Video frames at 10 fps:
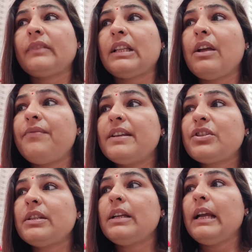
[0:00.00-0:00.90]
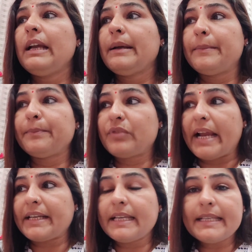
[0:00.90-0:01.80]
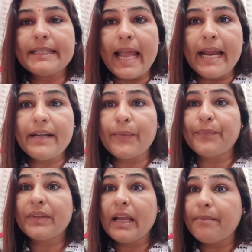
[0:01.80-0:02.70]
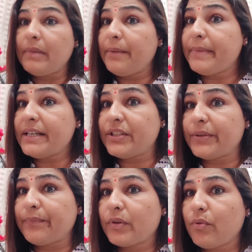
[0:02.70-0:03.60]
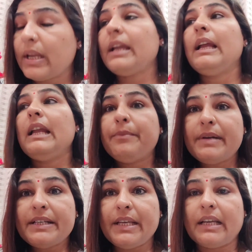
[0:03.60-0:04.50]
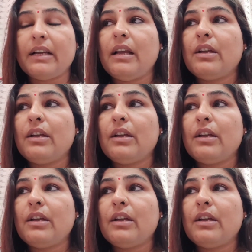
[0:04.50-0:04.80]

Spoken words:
the first technique is that emerge, okay, emerging.